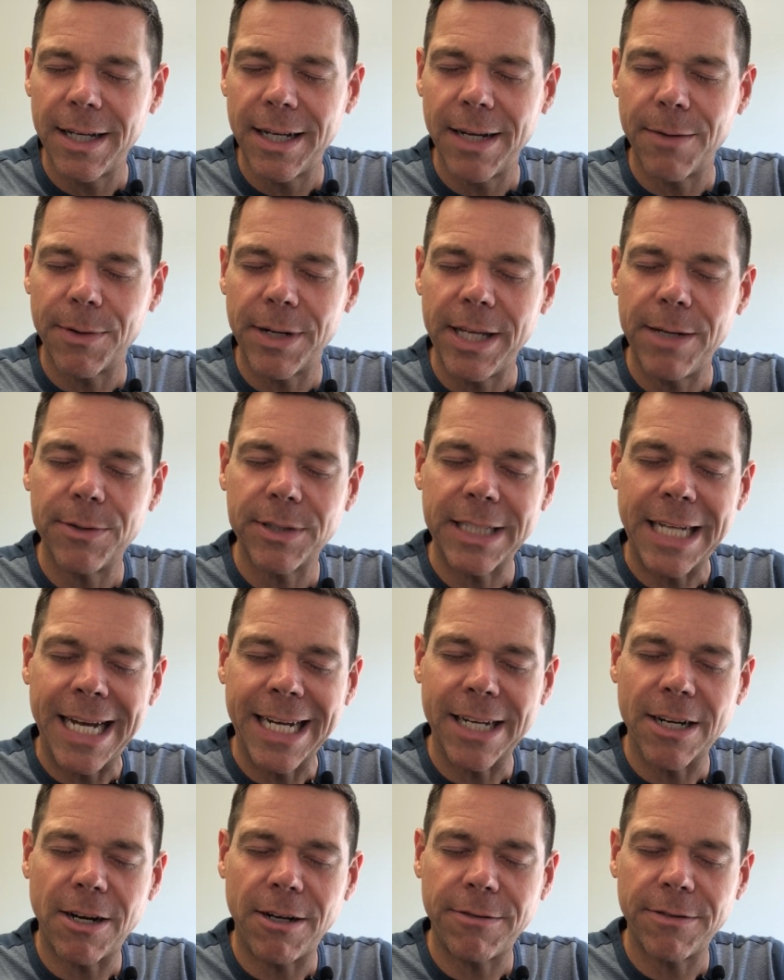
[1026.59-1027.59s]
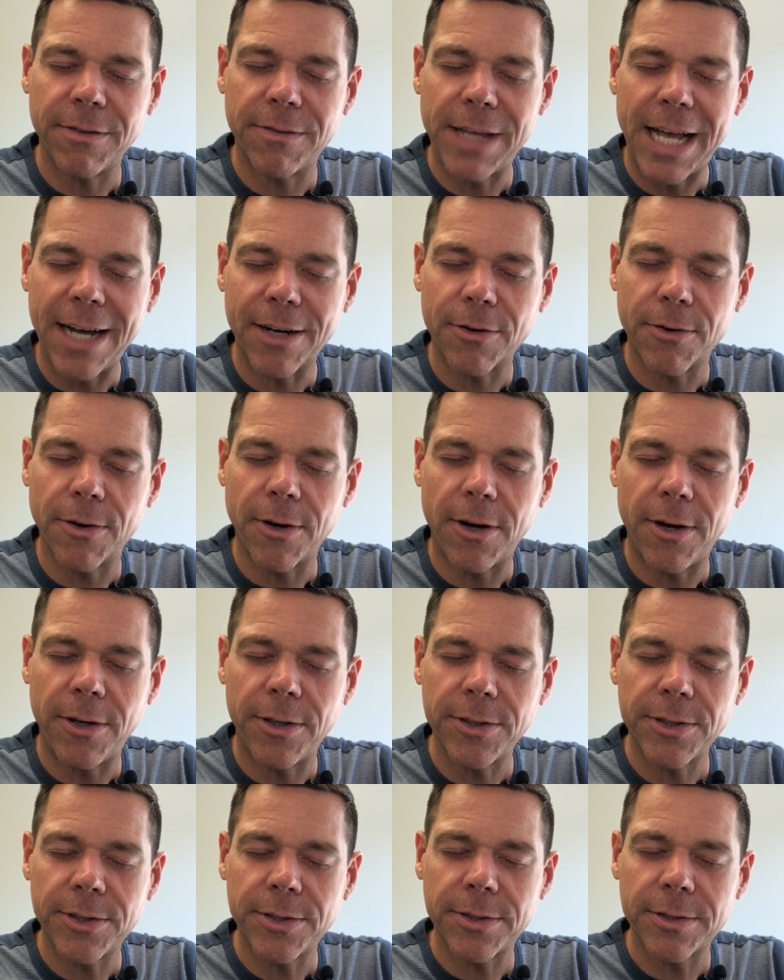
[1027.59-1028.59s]
And when he was taken off of that
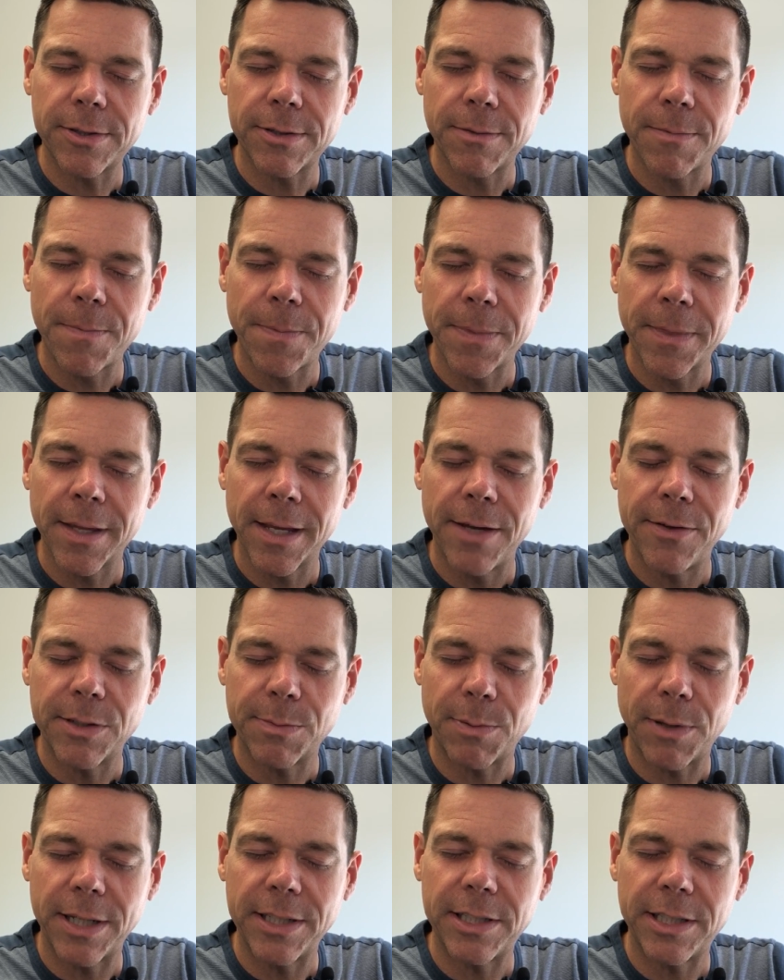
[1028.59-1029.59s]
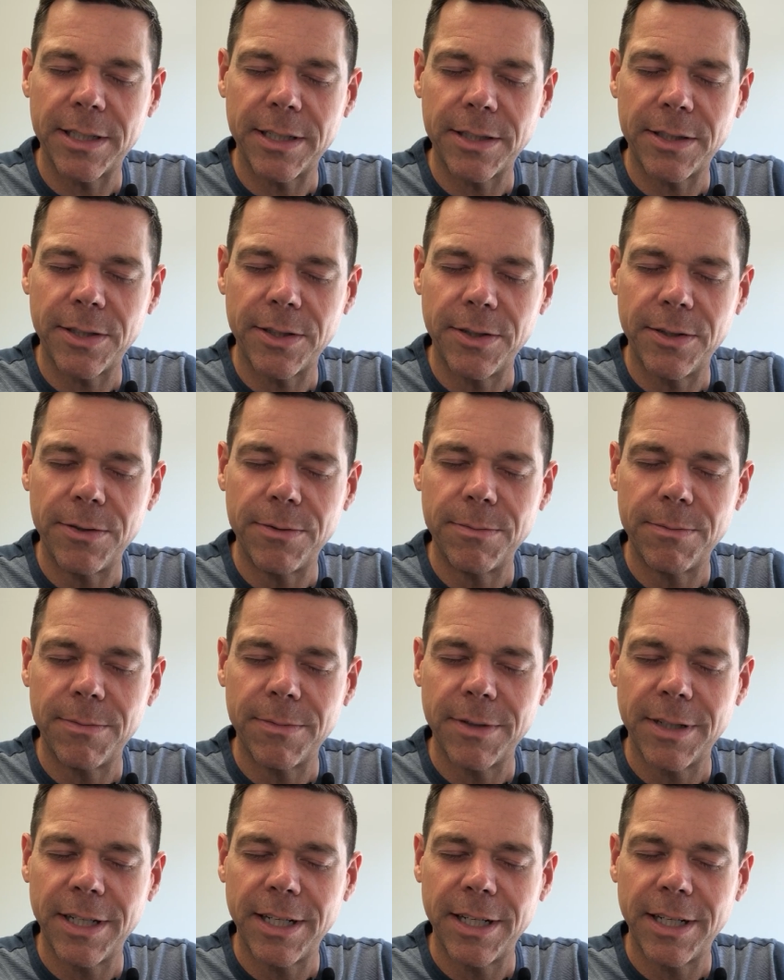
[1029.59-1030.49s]
cross, he was placed in a tomb.